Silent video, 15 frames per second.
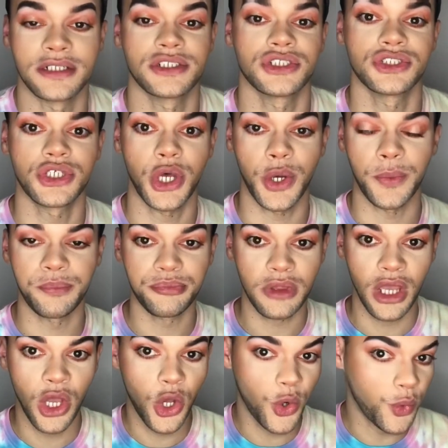So,
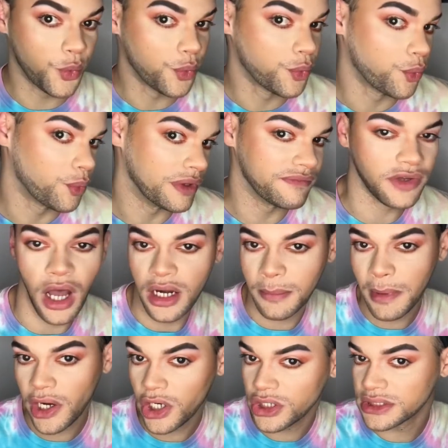we've gone
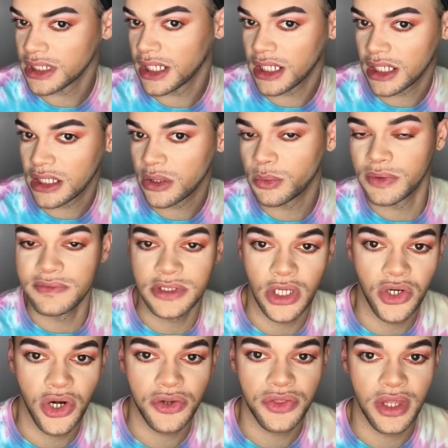about our day, we've done
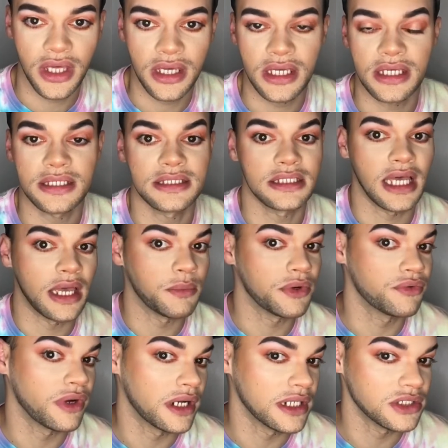our thing, and we're
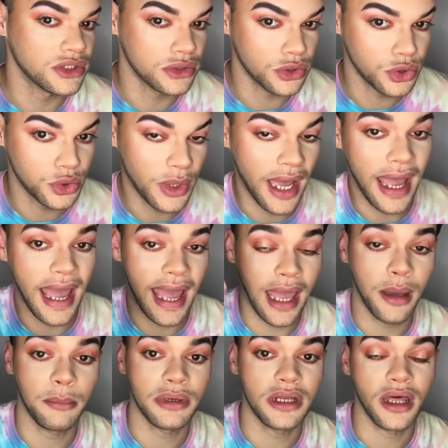ready to
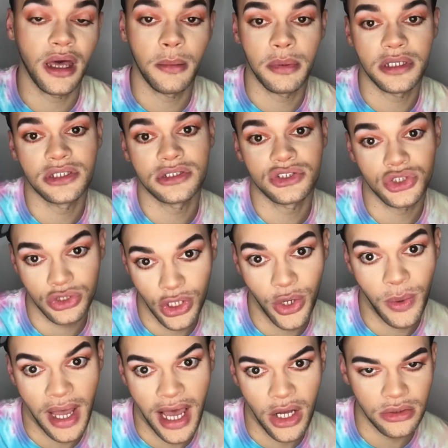amp it up to go
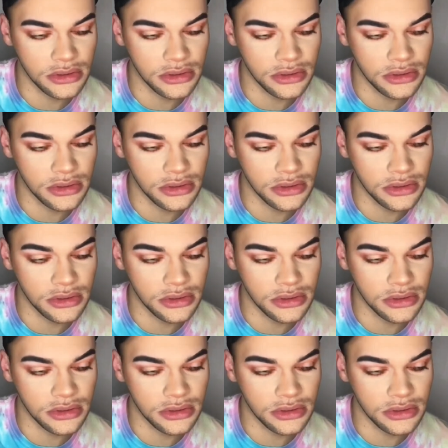out.